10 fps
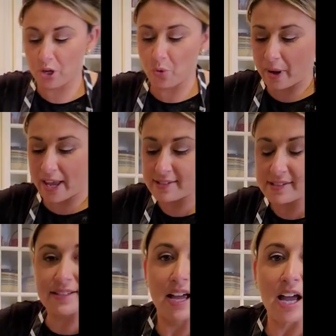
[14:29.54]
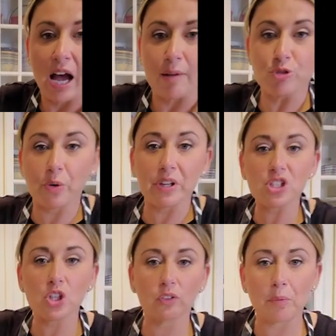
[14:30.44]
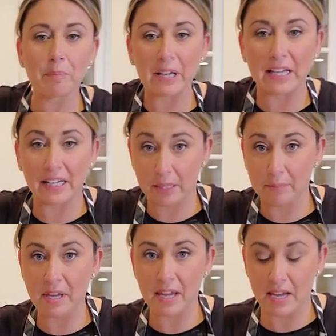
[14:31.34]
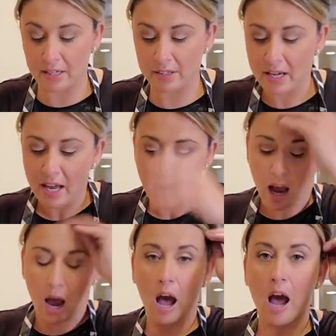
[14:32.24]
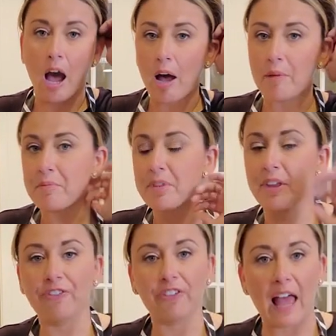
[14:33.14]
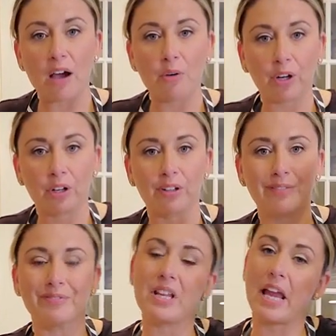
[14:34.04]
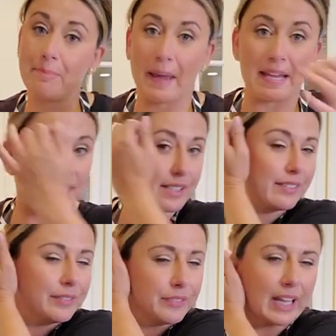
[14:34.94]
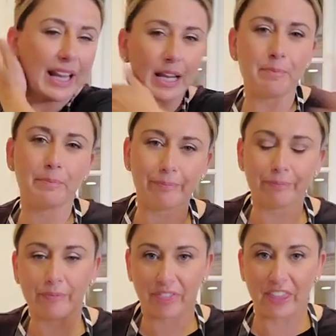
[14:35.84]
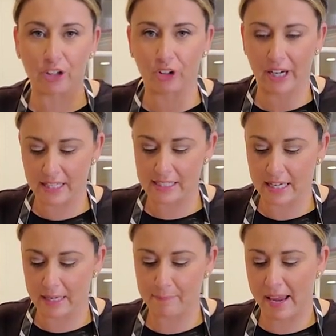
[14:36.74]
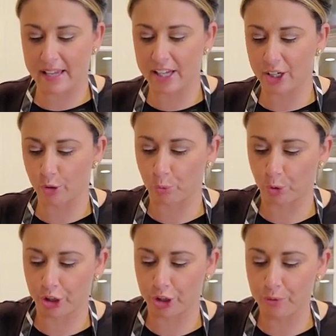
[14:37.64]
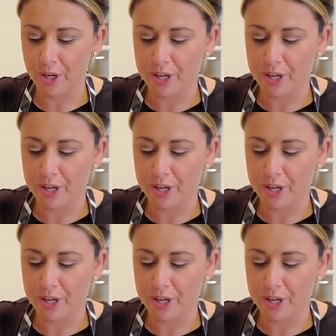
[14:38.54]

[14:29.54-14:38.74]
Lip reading: a whisk, doing this over medium heat, the flour, in theory, it's like making a roux.